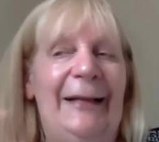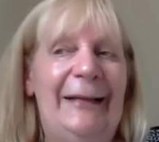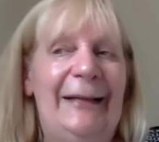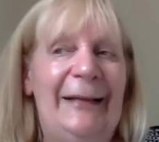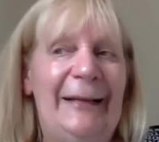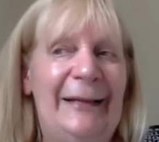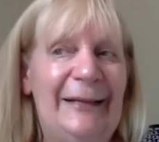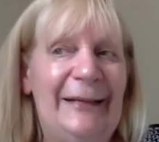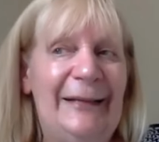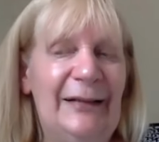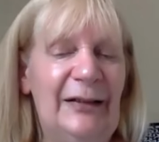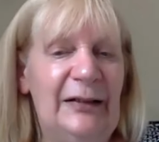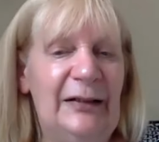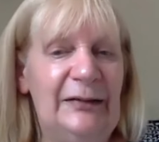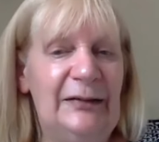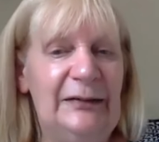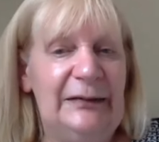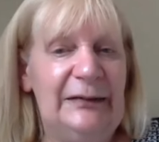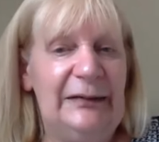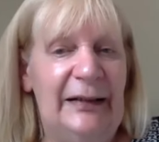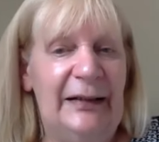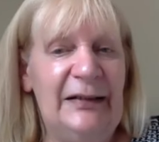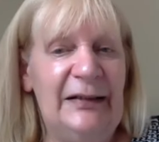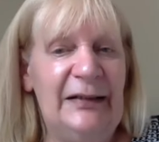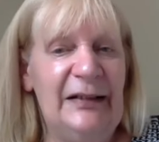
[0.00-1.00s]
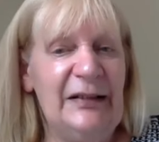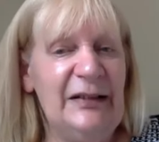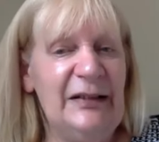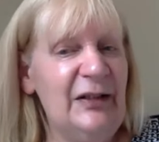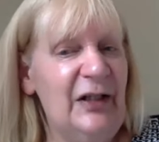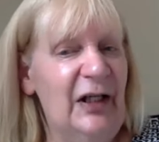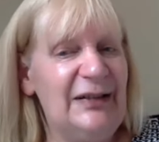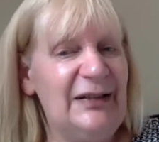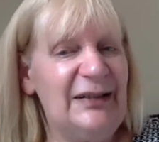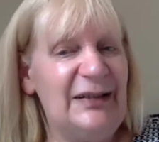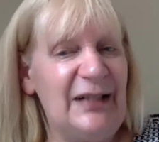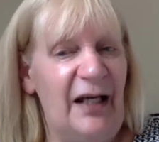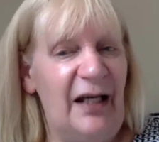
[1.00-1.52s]
It isn't
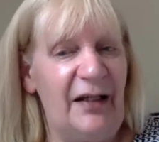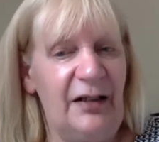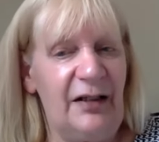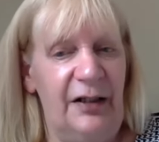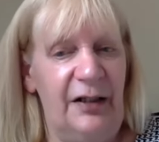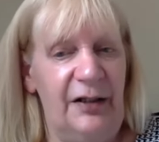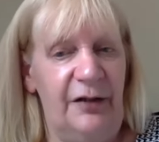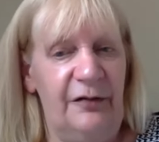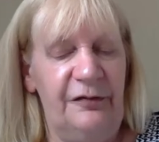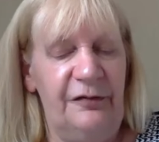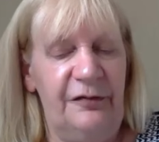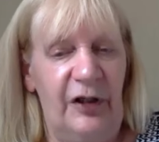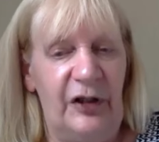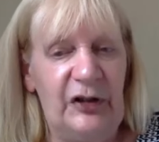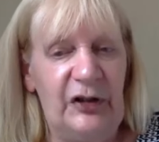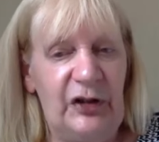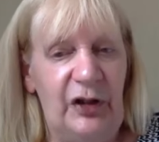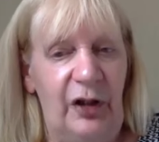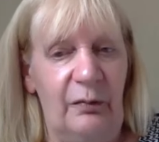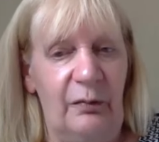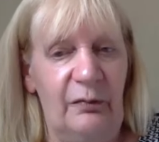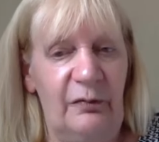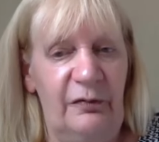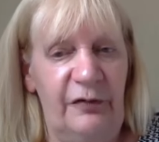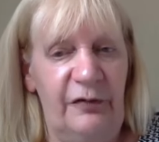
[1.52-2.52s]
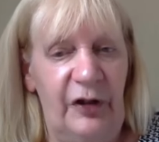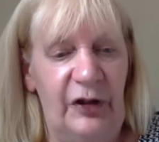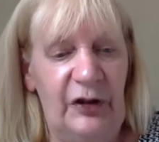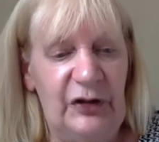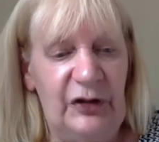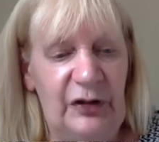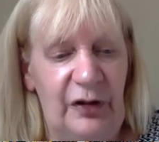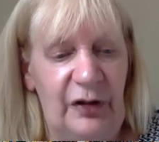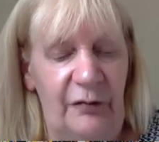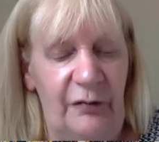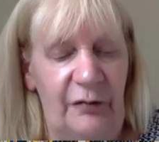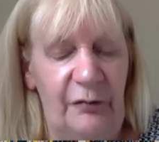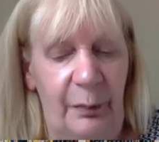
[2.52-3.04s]
exactly a first come, first
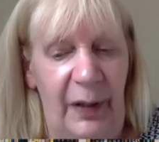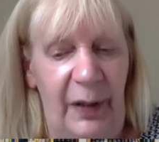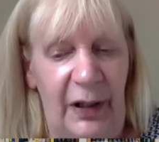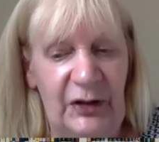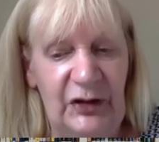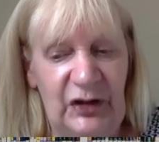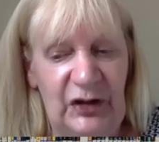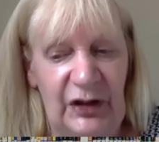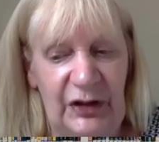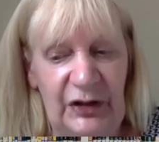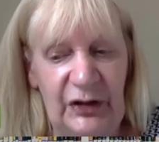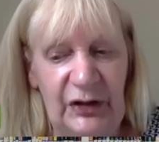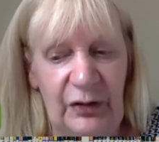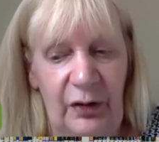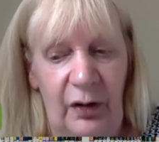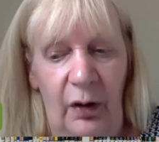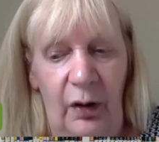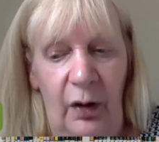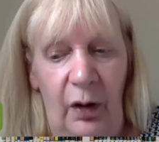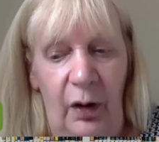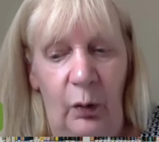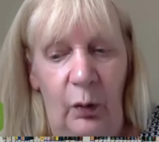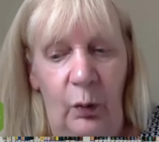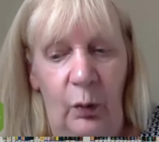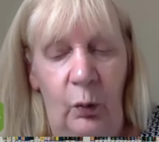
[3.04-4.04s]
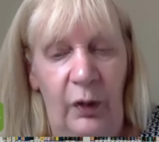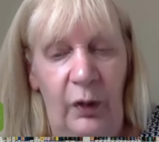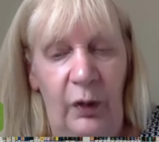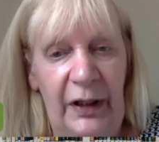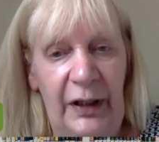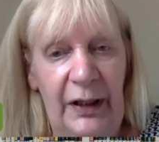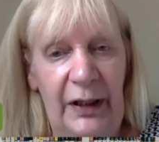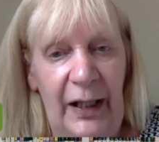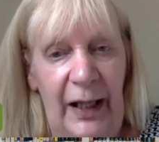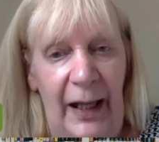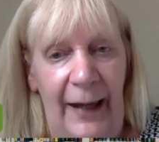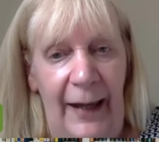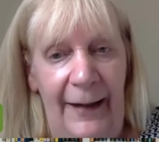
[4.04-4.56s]
served basis.
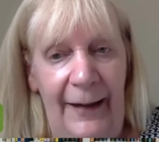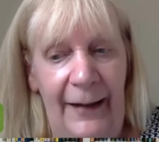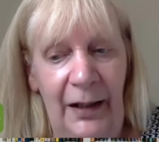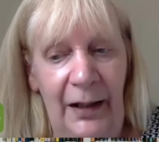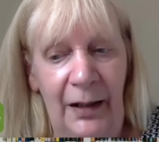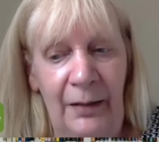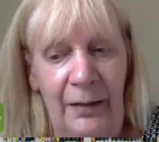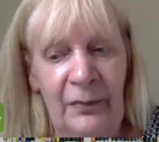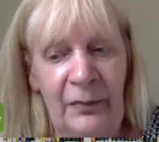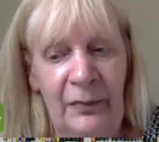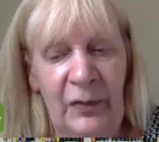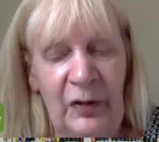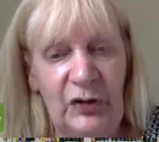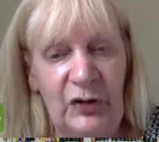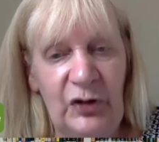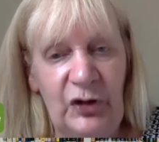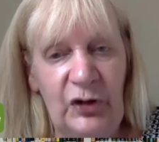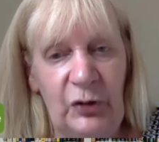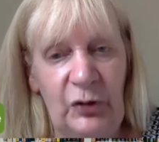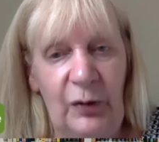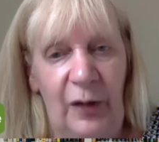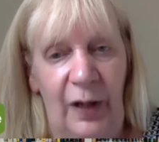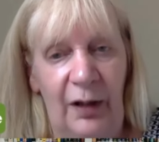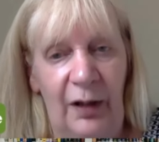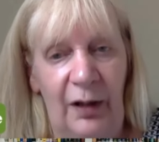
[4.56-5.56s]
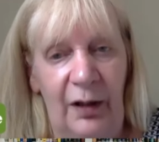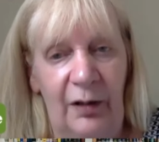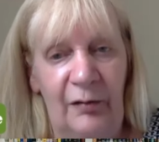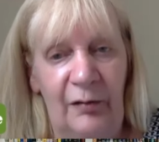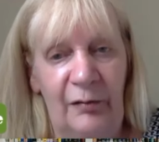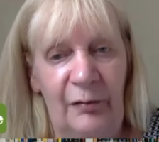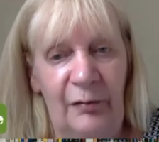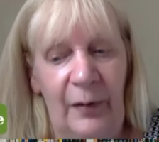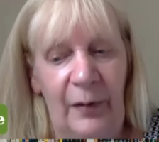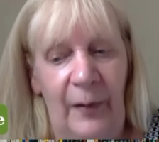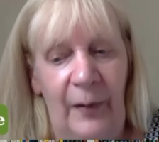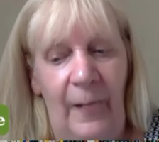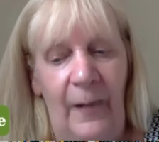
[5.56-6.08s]
We aim to have
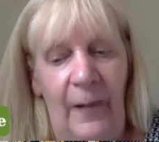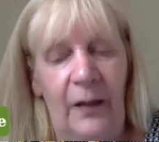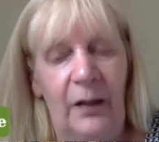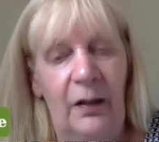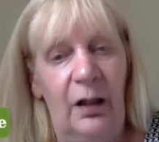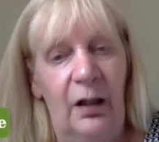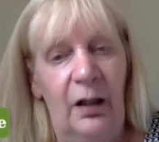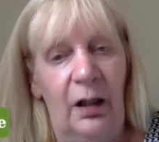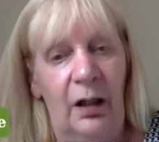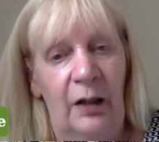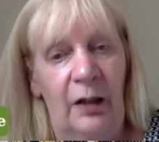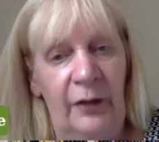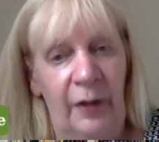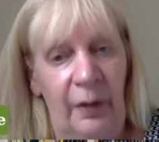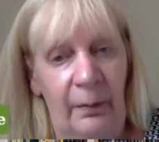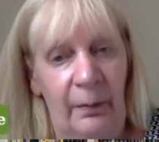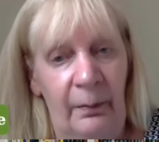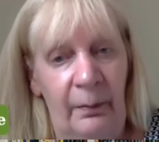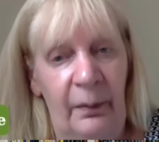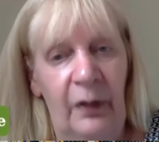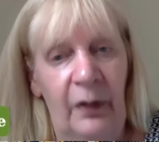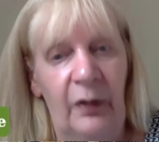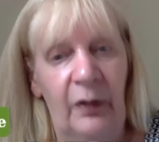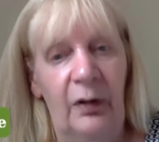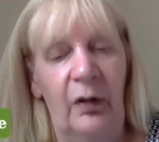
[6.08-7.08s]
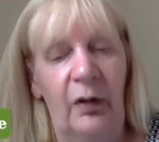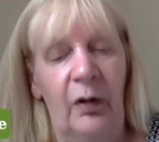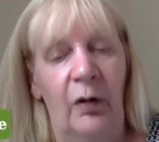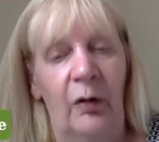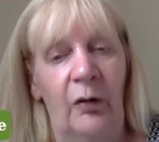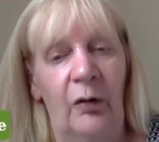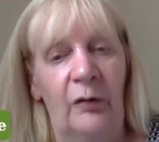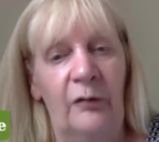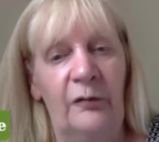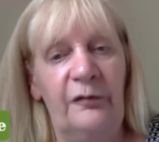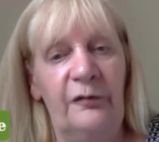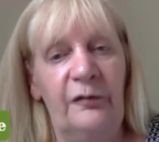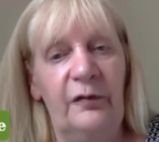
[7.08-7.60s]
a number
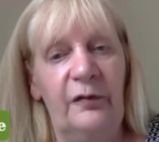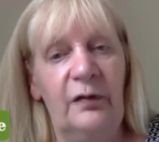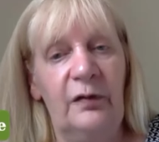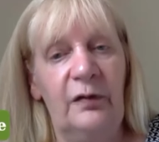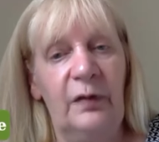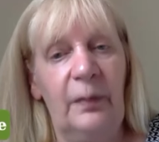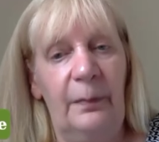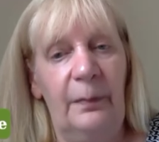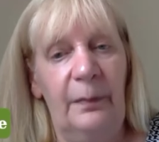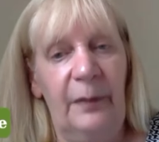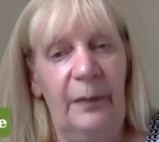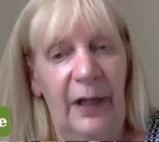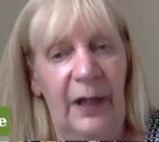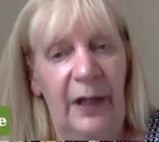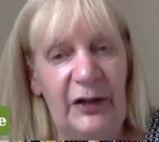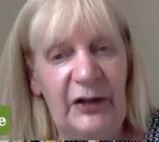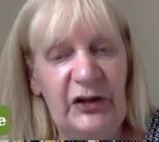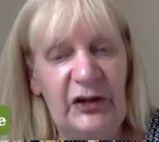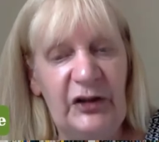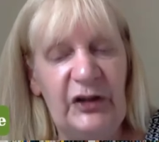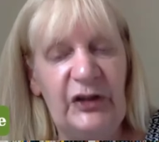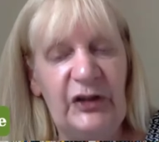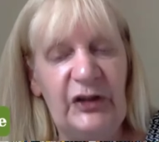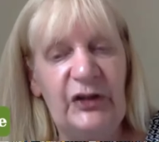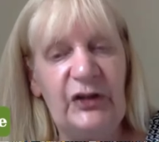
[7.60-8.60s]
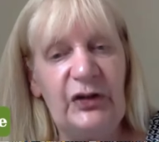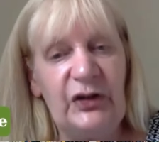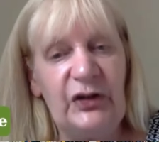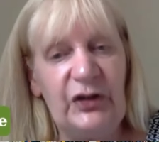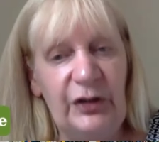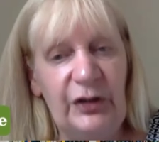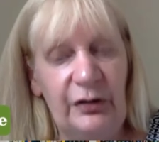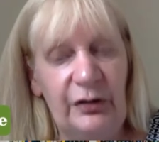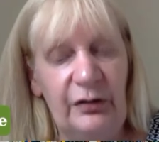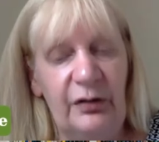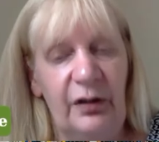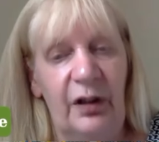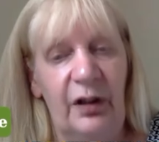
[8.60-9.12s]
of places
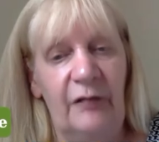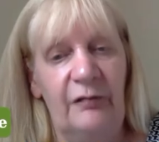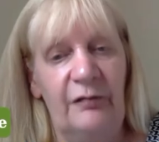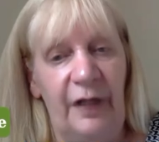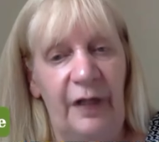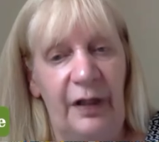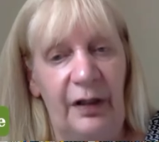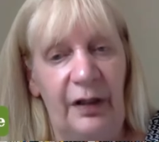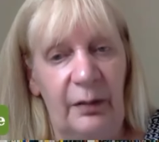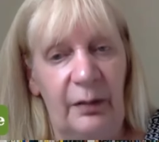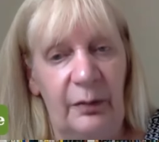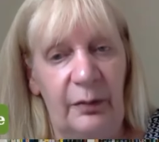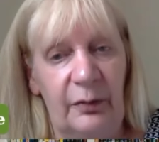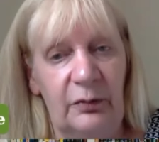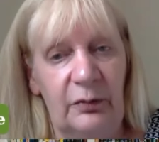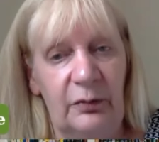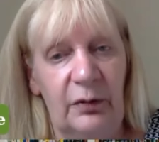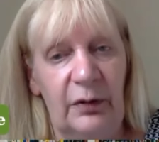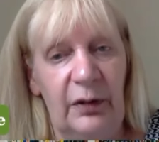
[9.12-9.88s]
still available